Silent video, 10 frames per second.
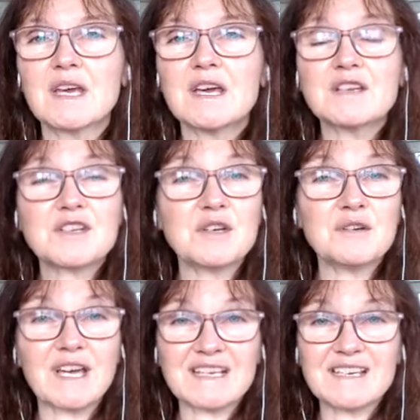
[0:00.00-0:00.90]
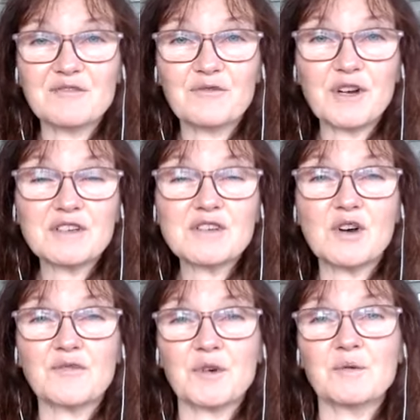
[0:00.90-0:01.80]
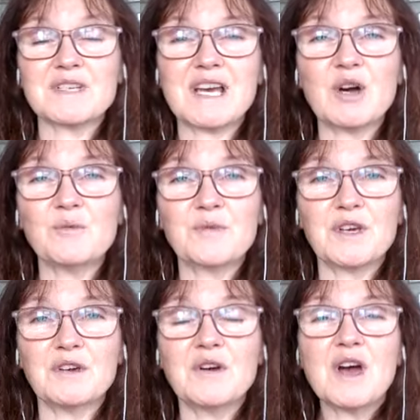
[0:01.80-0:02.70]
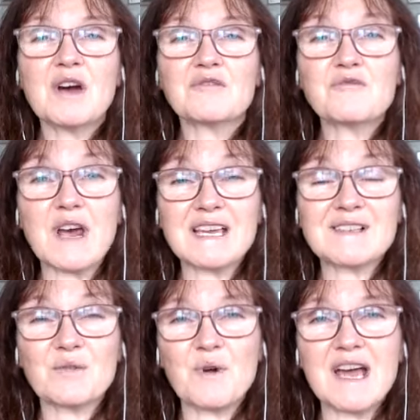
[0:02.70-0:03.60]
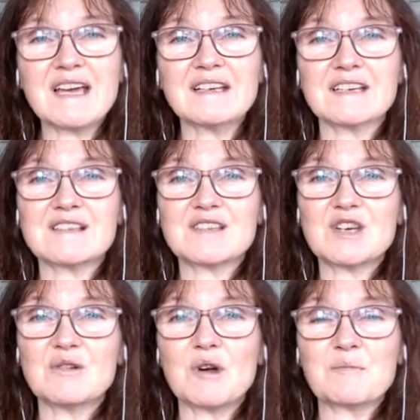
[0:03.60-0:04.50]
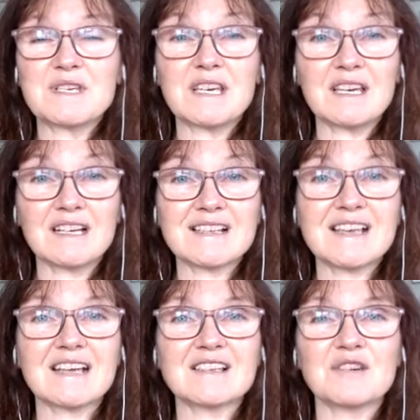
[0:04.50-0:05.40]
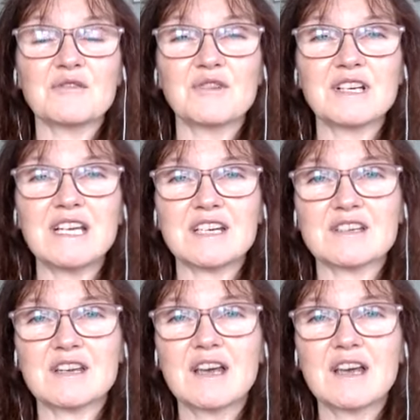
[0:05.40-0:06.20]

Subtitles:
to get in front of that would help you raise awareness to a particular sector or a niche.